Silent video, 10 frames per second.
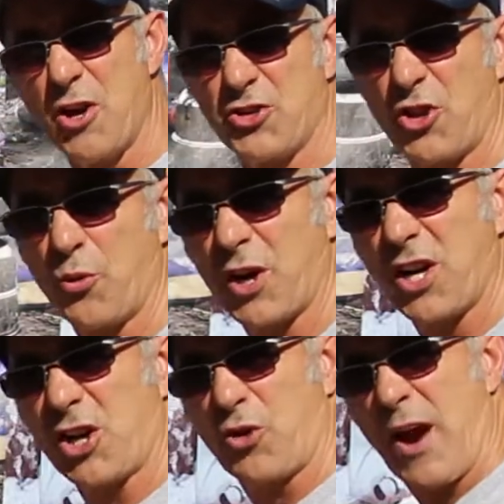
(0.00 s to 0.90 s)
So we're
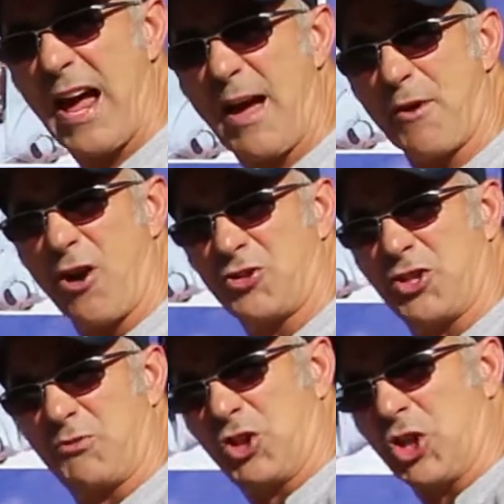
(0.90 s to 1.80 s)
going to grab our
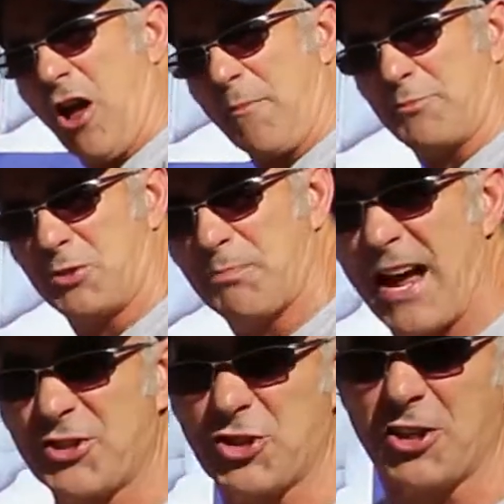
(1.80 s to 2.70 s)
shop
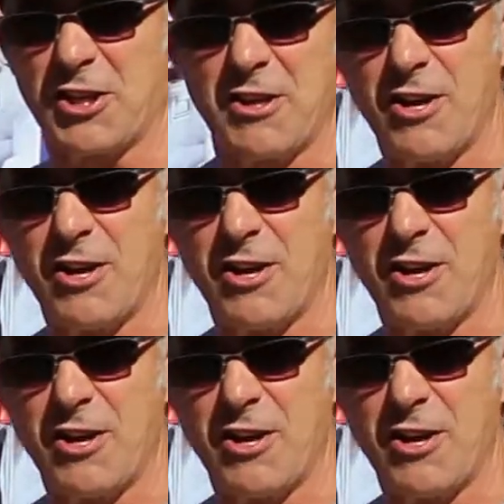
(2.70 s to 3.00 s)
spatula,